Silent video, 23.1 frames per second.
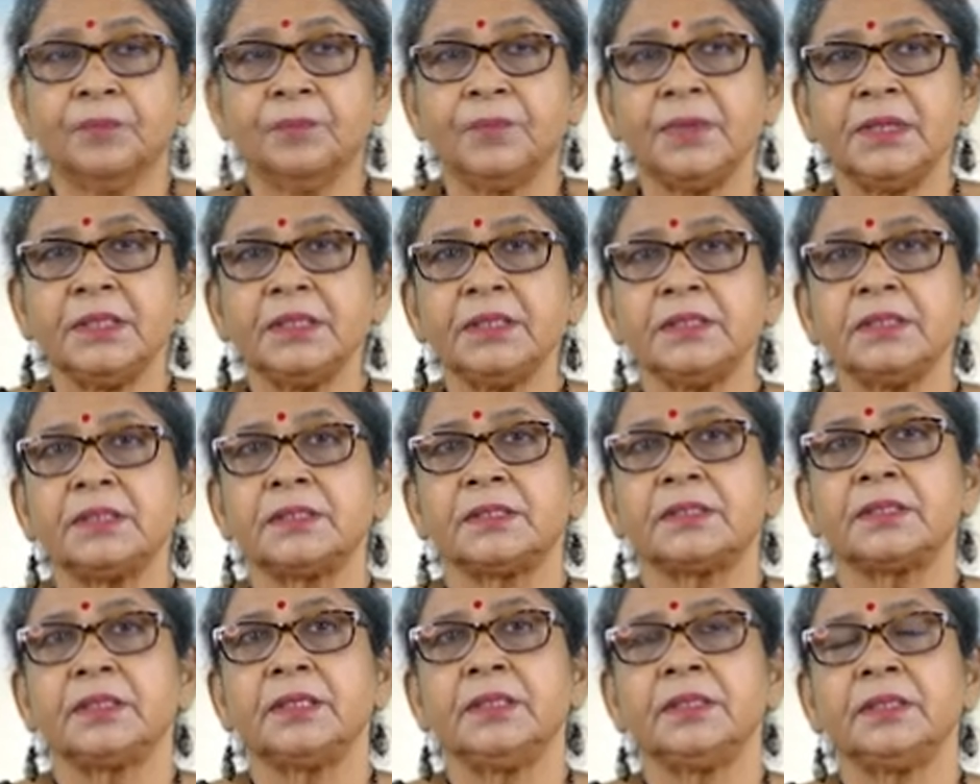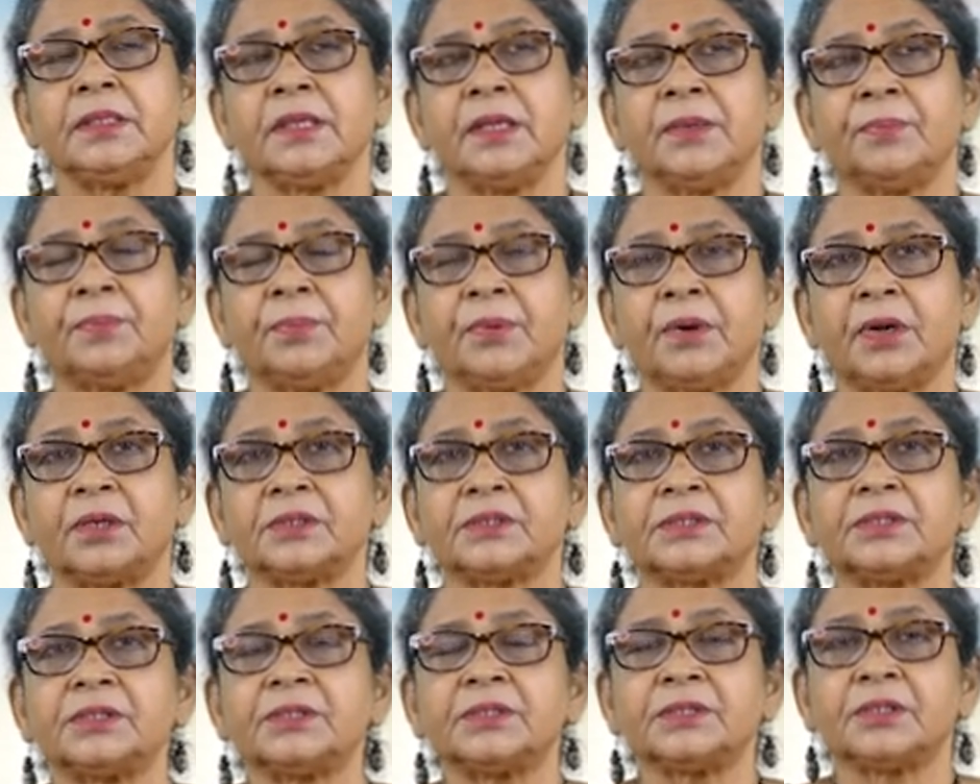Humans, in the
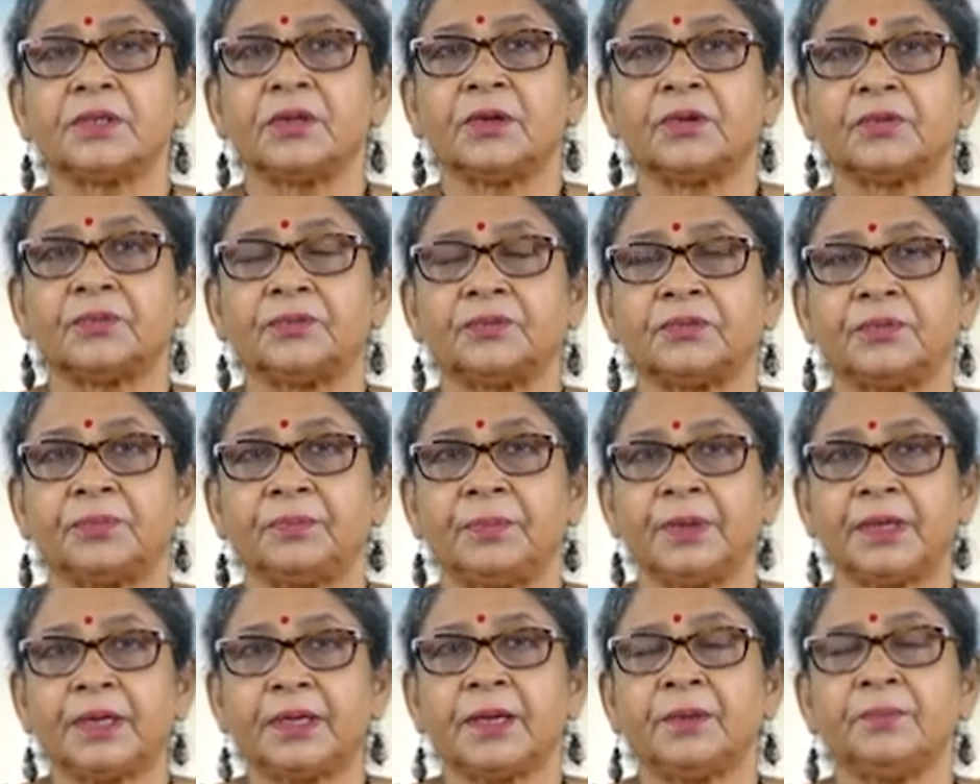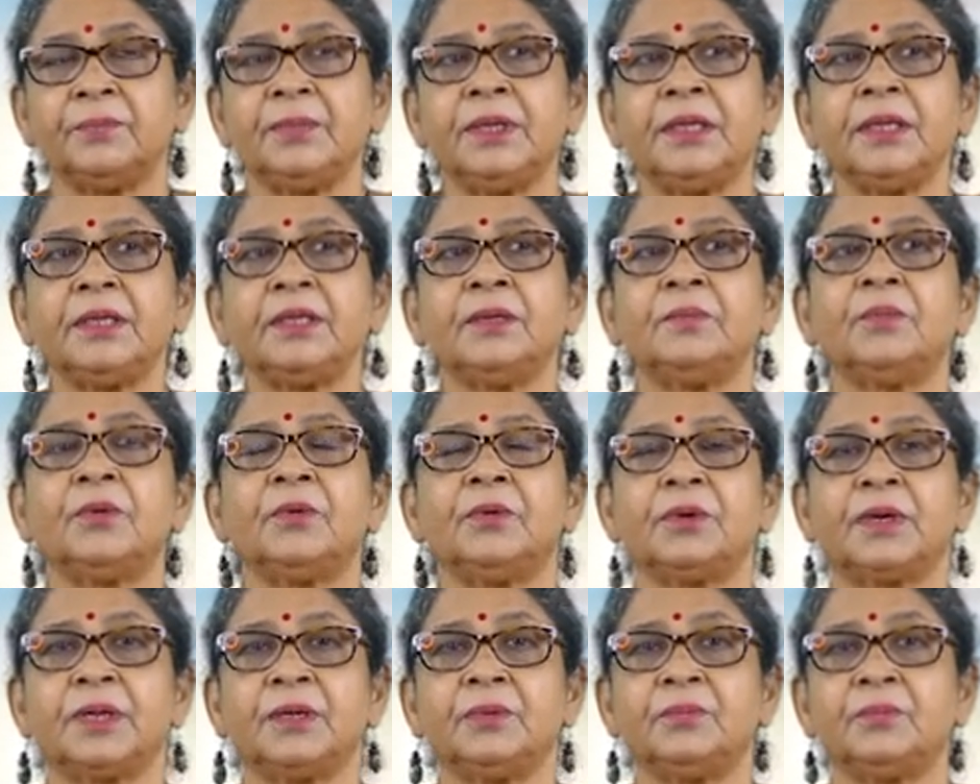process of becoming
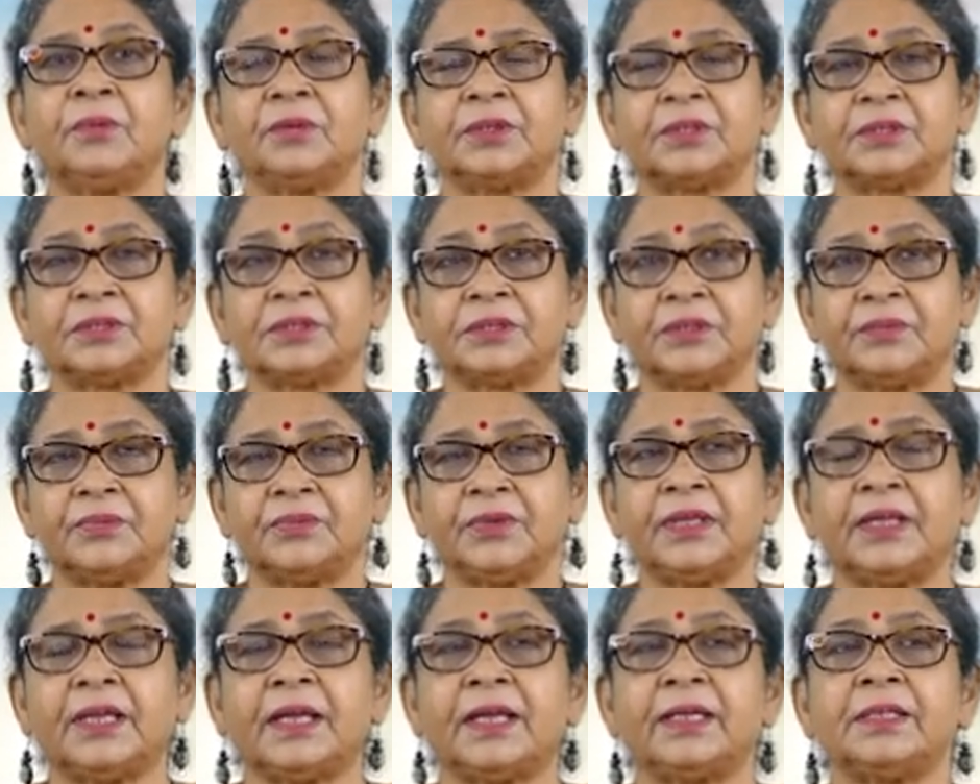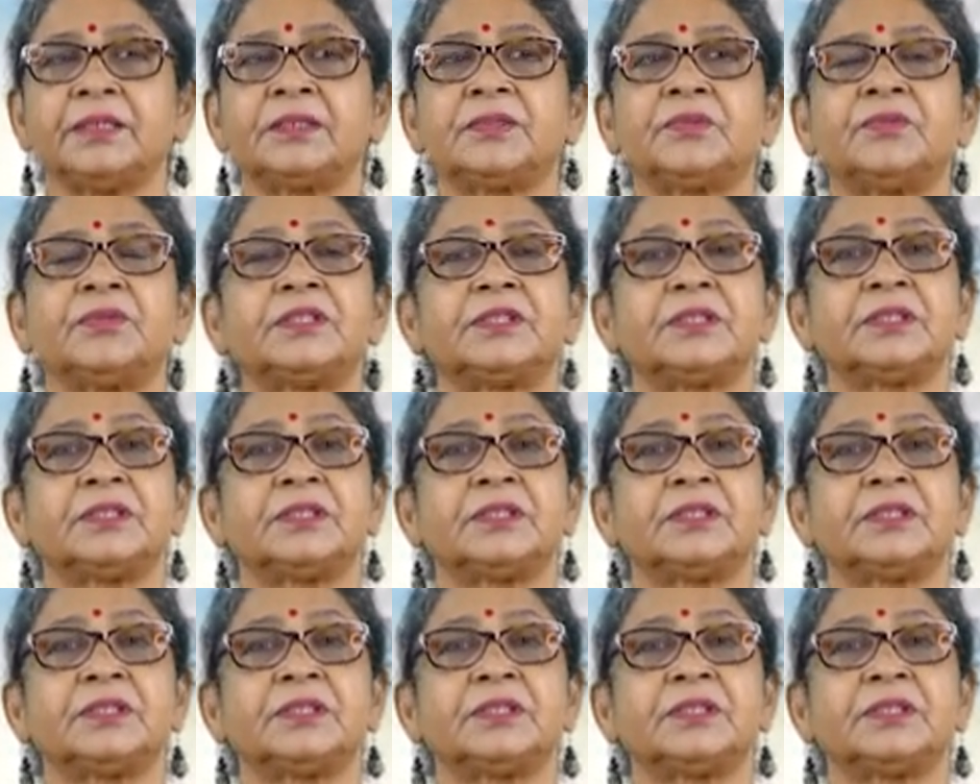more and more civilized,